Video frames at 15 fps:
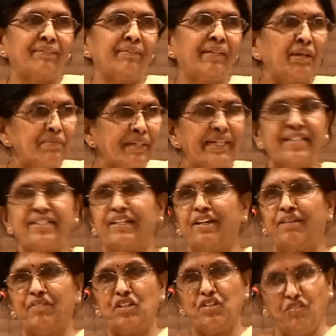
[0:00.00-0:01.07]
recommendation
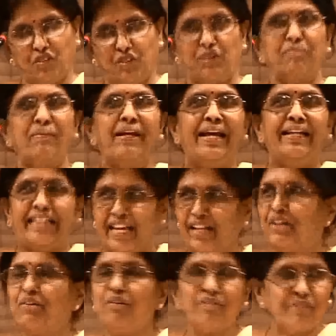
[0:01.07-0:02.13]
of this forum. Thank
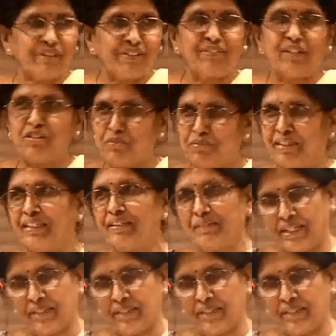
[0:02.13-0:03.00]
you for being here.